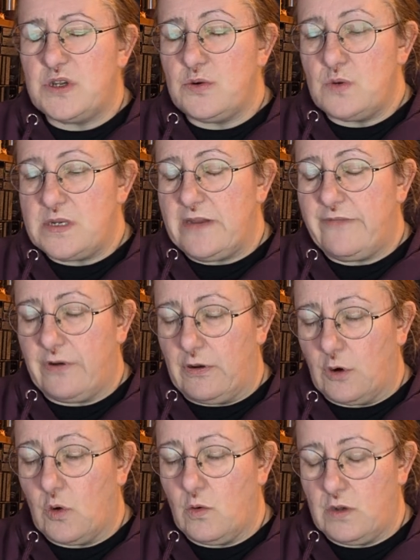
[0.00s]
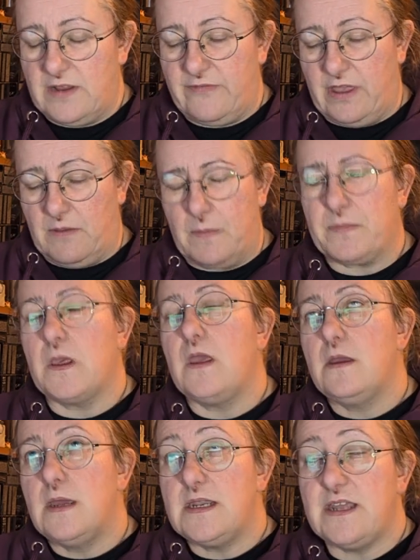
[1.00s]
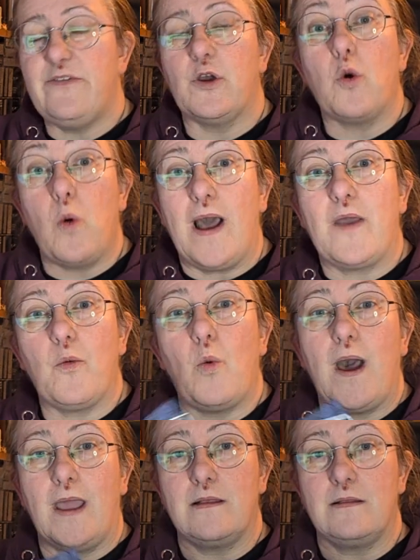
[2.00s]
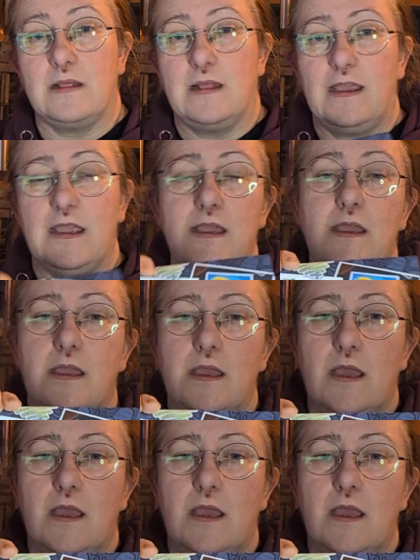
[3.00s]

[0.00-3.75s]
them do differ quite wildly.